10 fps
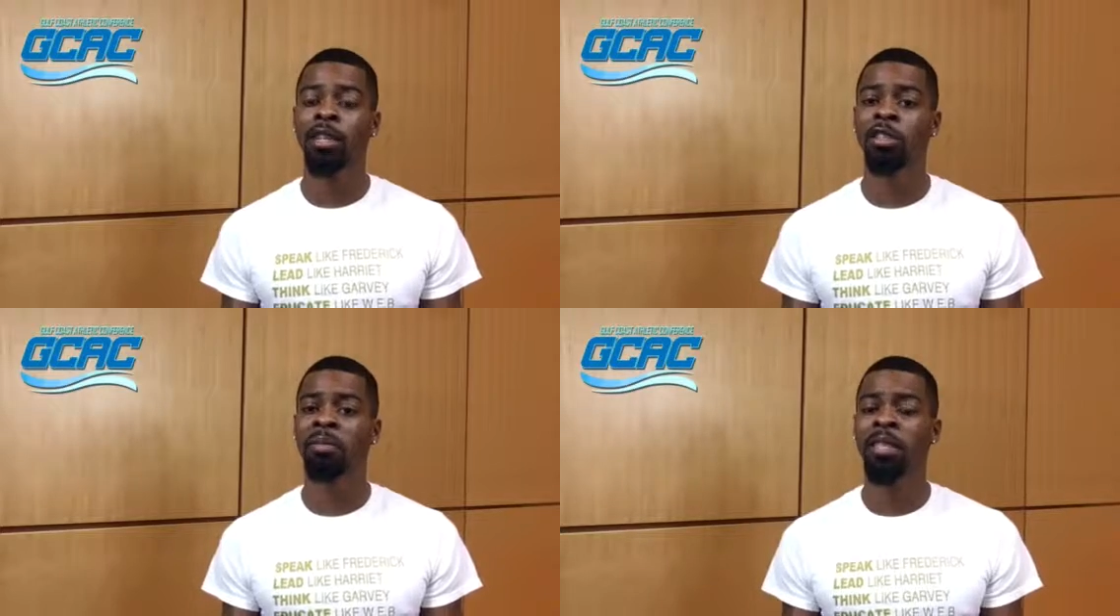
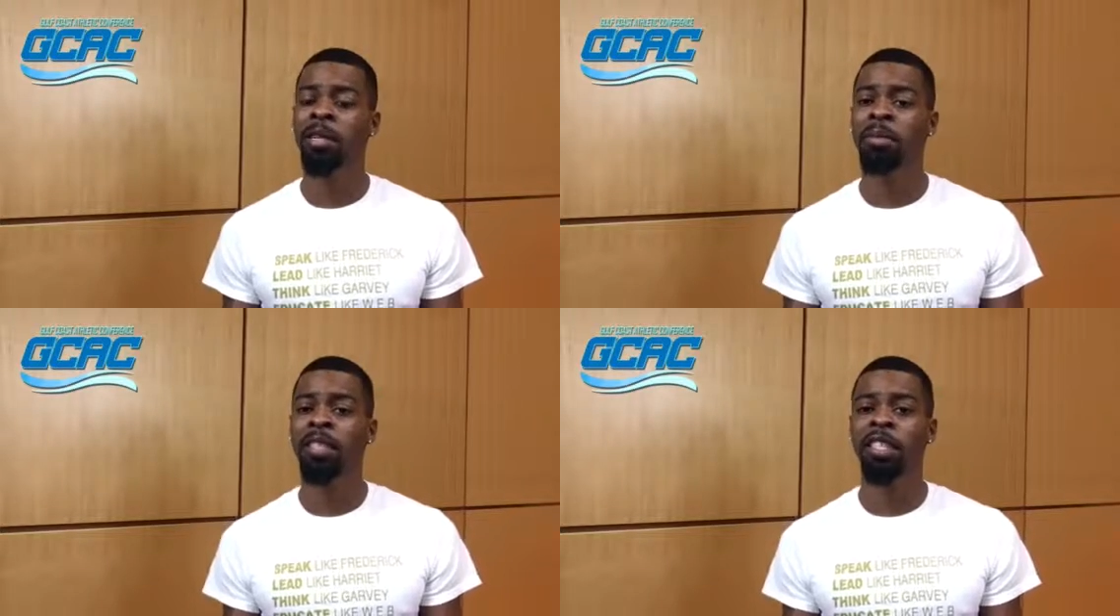You can
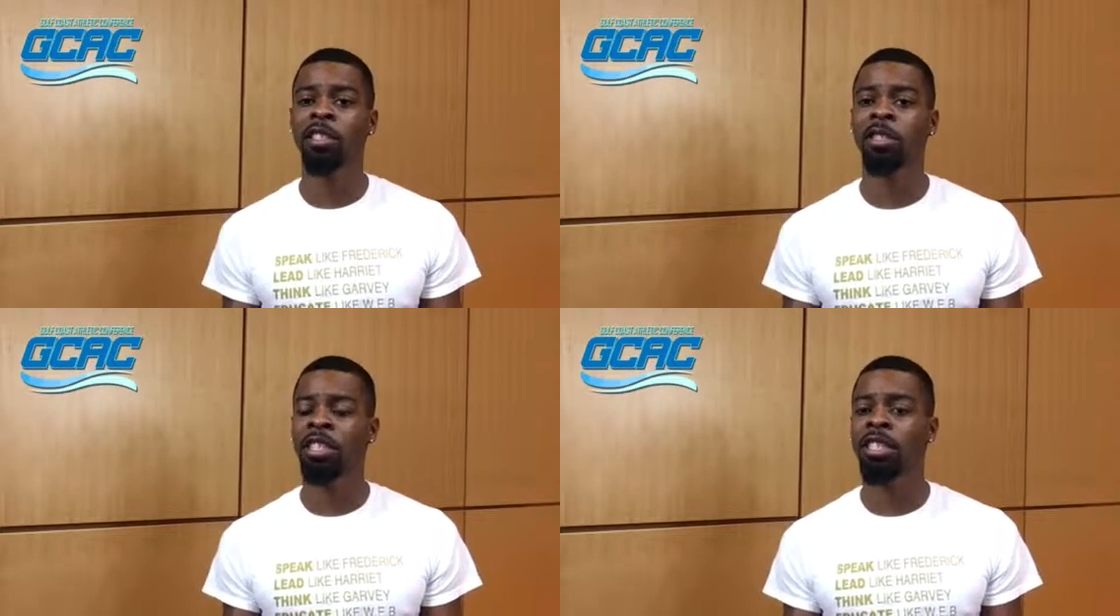become sick
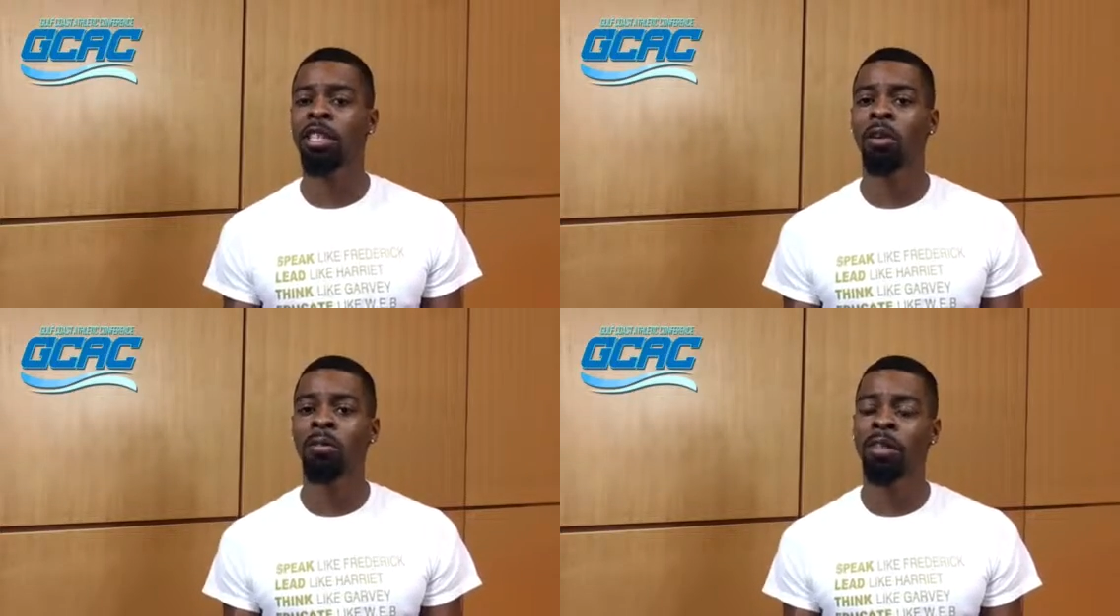to
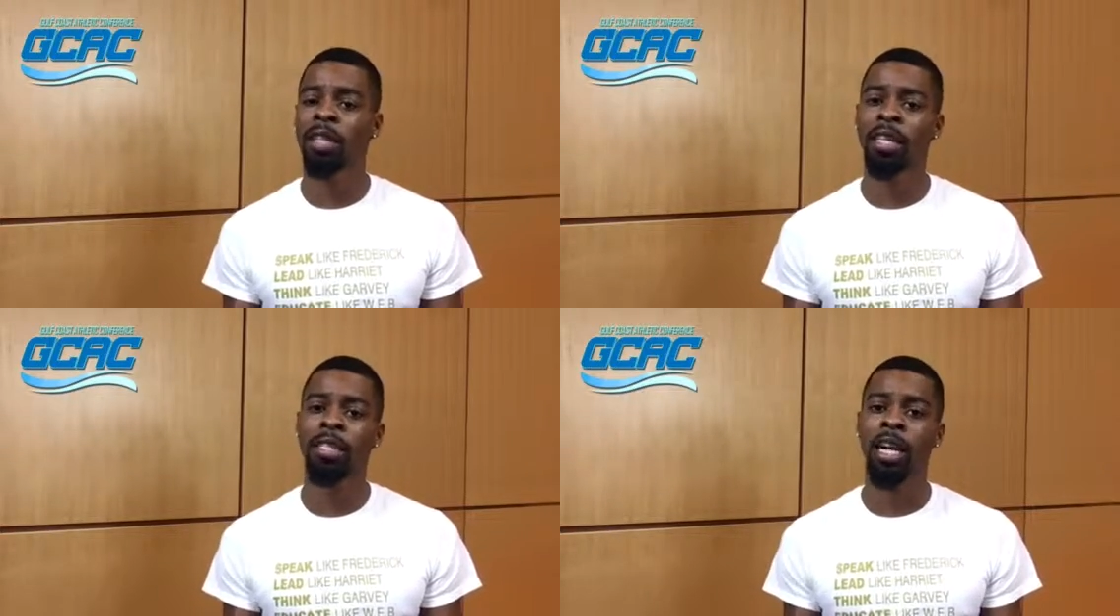yourself,
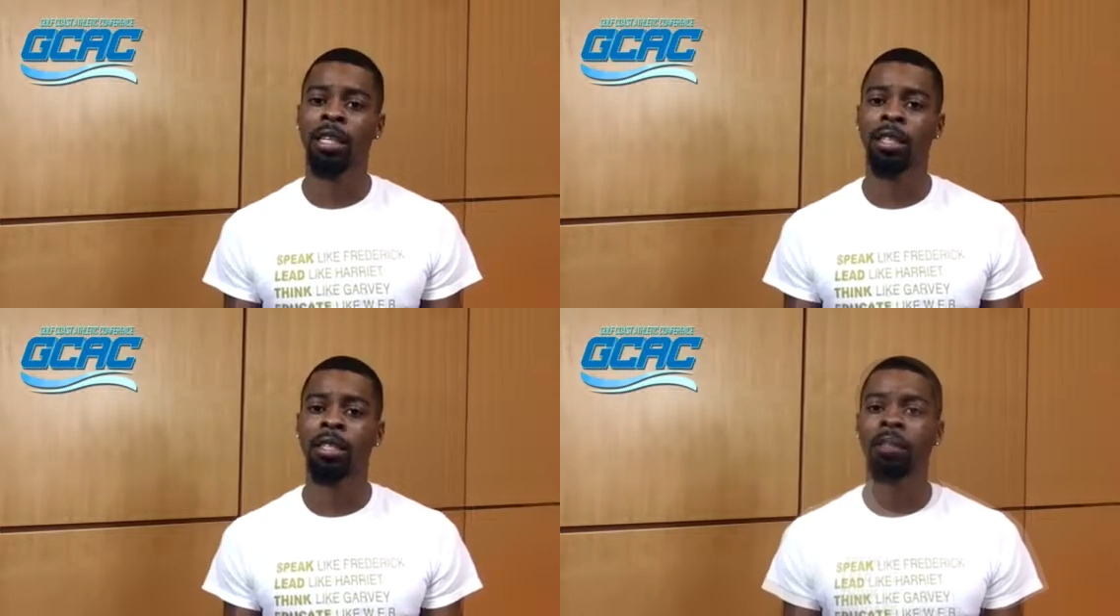and that's
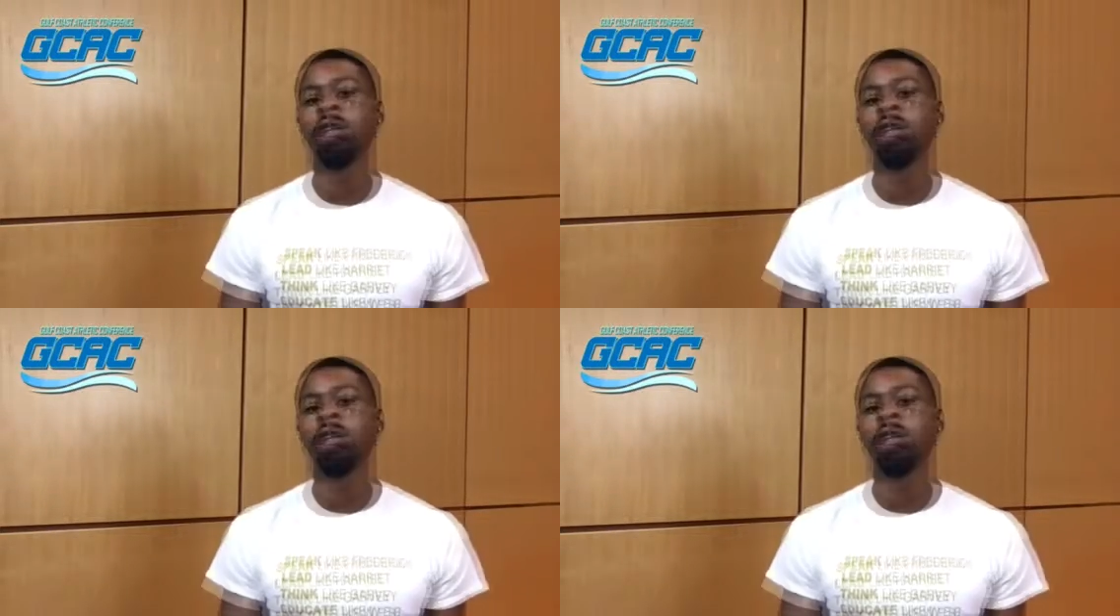not good.